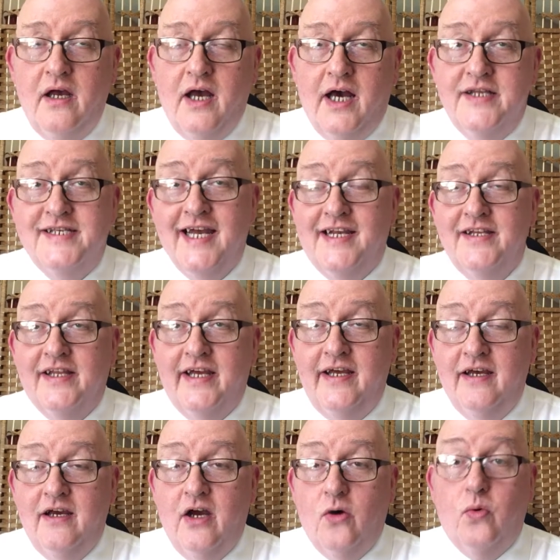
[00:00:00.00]
And
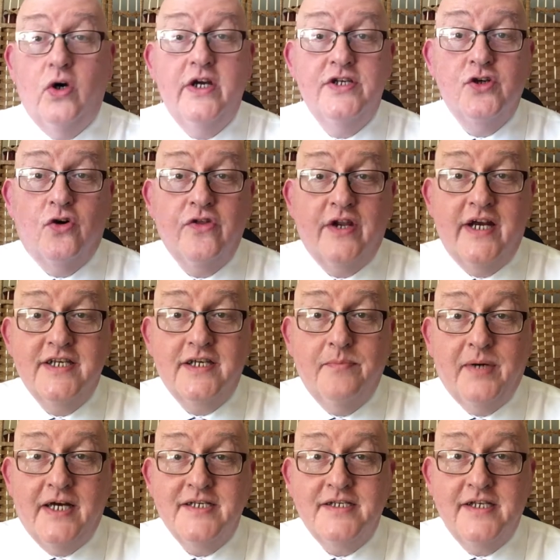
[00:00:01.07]
secondly, what is authorised
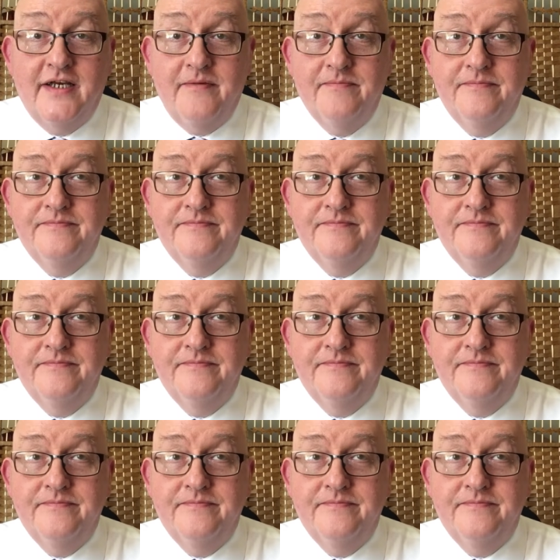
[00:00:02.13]
capacity?